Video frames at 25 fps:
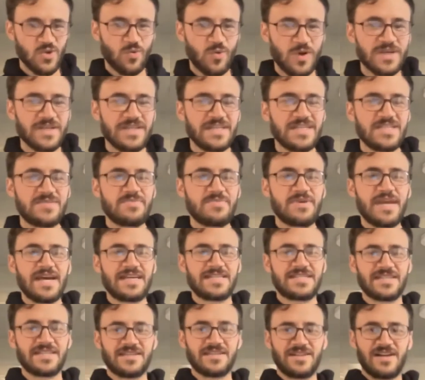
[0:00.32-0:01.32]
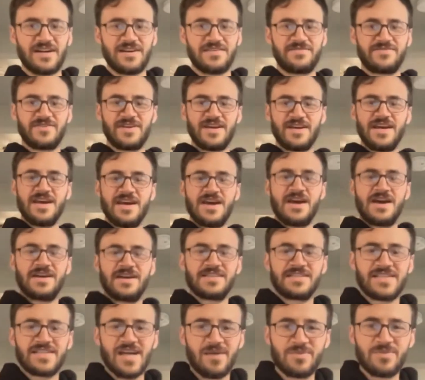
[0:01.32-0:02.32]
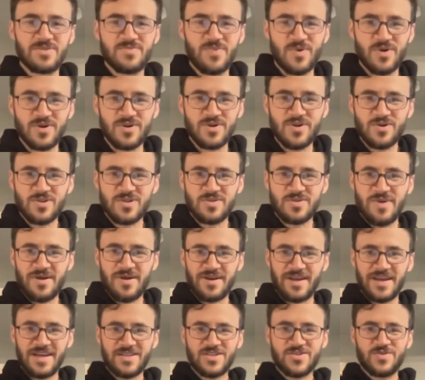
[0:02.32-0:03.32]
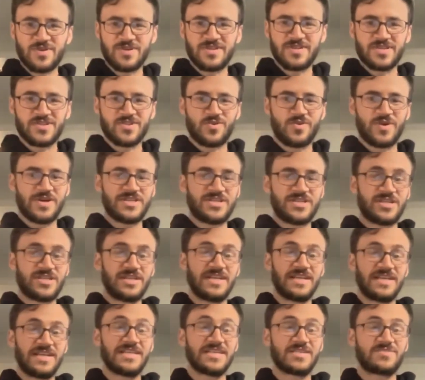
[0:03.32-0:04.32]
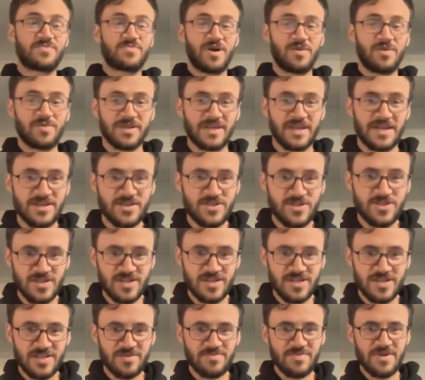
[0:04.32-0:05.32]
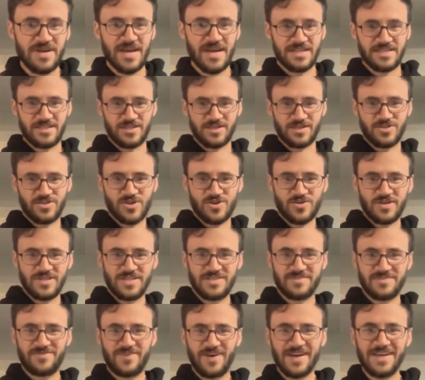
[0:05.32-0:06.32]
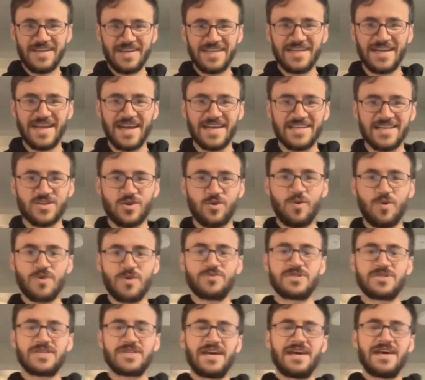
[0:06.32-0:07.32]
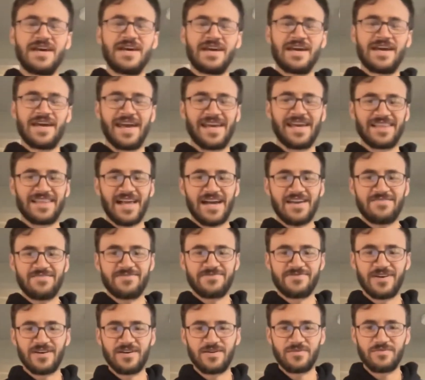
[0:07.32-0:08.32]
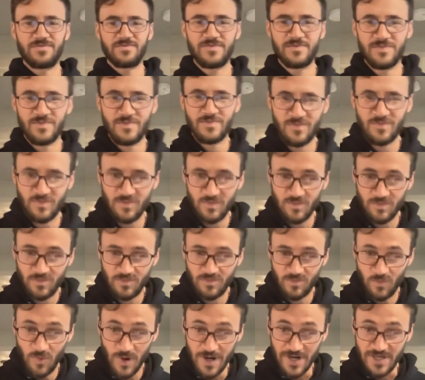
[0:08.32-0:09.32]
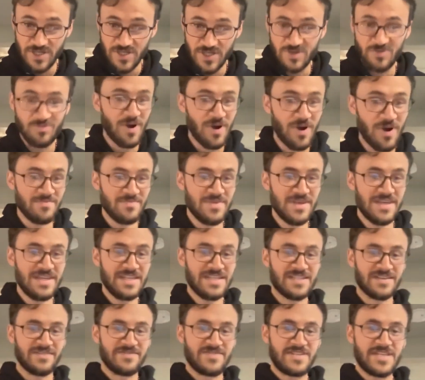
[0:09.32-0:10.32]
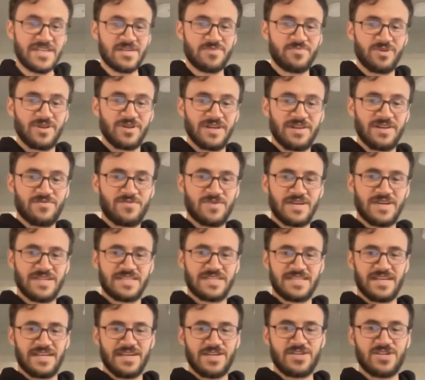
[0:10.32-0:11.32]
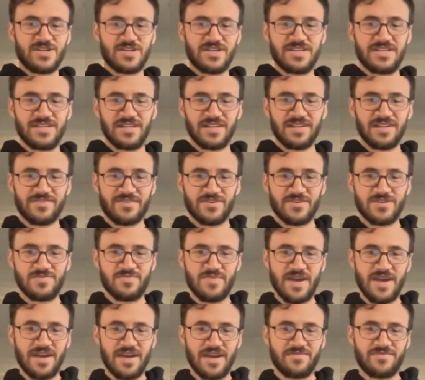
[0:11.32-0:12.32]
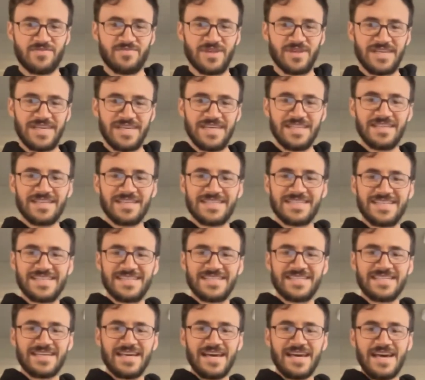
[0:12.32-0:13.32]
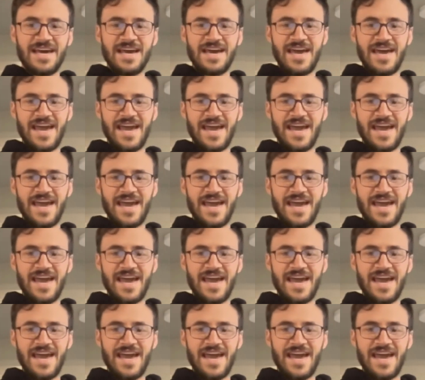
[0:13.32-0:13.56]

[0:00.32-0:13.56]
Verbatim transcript: So, what is monastic life? Thomas Merton goes about answering this question in his publication, The Monastic Journey, defining it as, quote, a life which, by means of discipline and renunciation, delivers man from the heedlessness